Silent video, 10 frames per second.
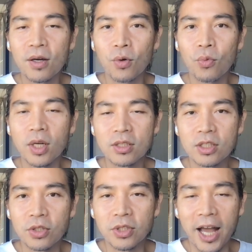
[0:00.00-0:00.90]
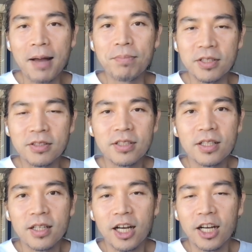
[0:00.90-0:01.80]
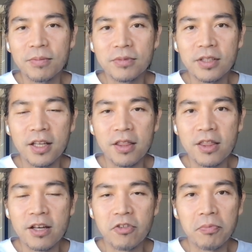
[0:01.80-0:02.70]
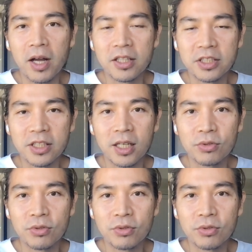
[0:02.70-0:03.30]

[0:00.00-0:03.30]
what's going to happen in the Vipassana